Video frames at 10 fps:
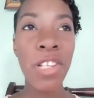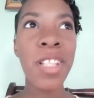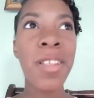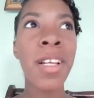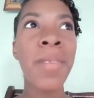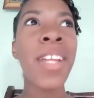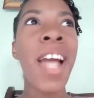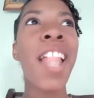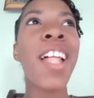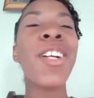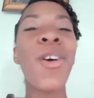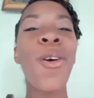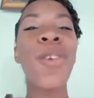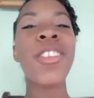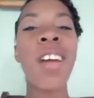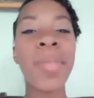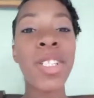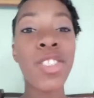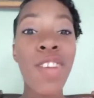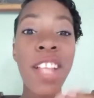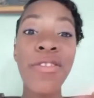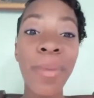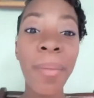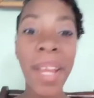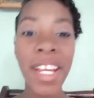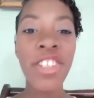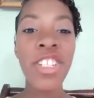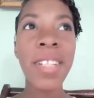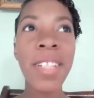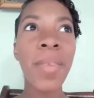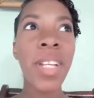When you think, a lot of coaches talk about transformation,